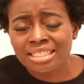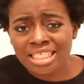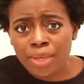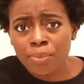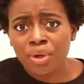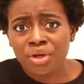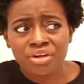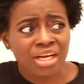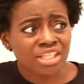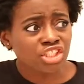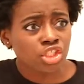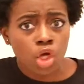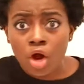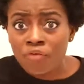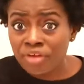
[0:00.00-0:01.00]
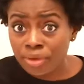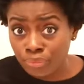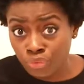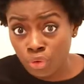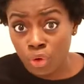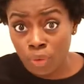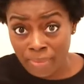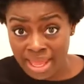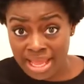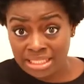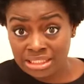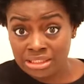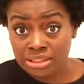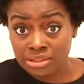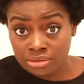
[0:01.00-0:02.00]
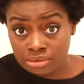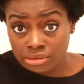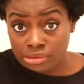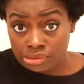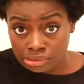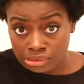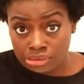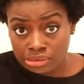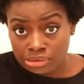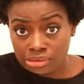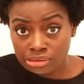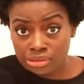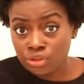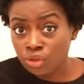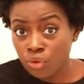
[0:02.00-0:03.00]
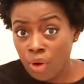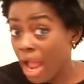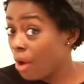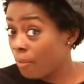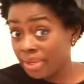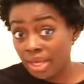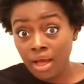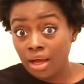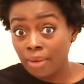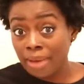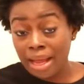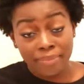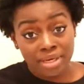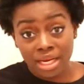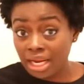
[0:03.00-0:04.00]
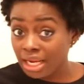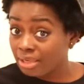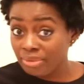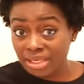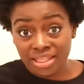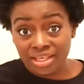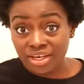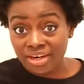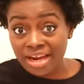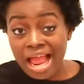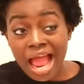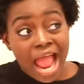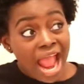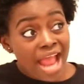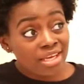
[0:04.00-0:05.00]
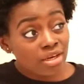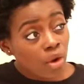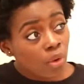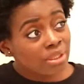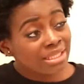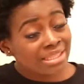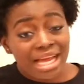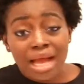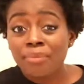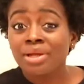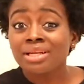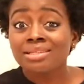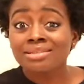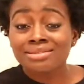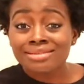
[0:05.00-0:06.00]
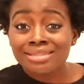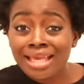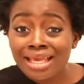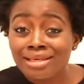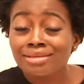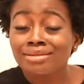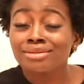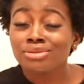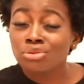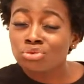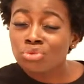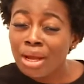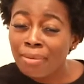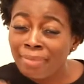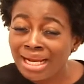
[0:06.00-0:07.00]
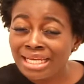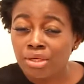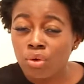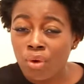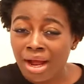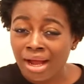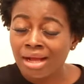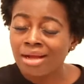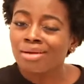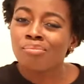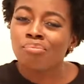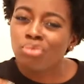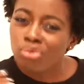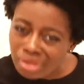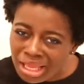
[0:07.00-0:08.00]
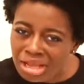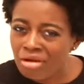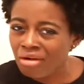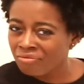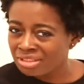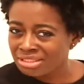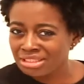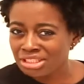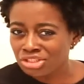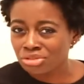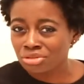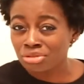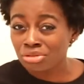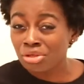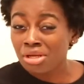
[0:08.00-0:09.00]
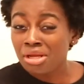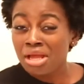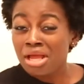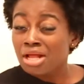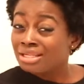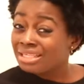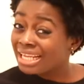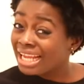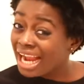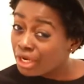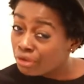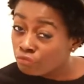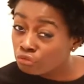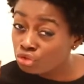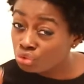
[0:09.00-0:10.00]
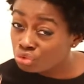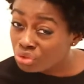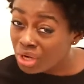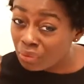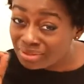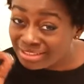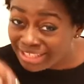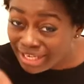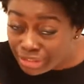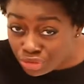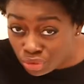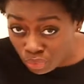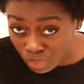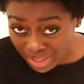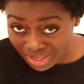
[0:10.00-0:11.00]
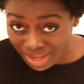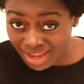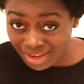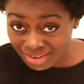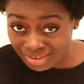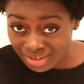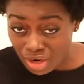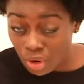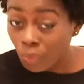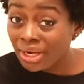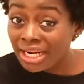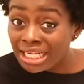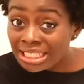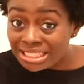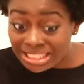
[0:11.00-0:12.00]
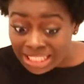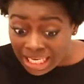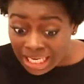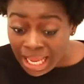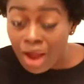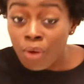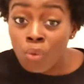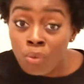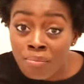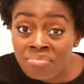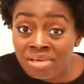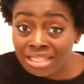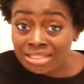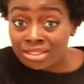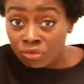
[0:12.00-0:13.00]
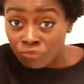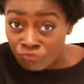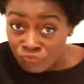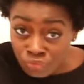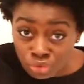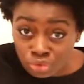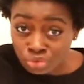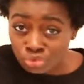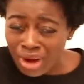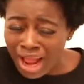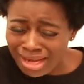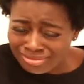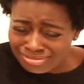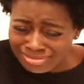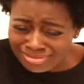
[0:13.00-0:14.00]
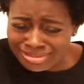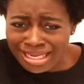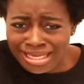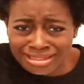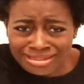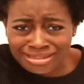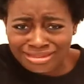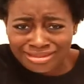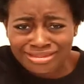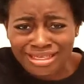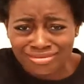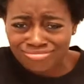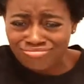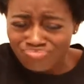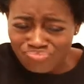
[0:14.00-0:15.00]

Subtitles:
than Kim Kardashian off a broke man's. You know, I'll be up. I'm not gonna be there. And not only that, but take you to Amali Oha, book a conversation. The kind of juju I will send you away, eh? When I say I will mix the food, things inside,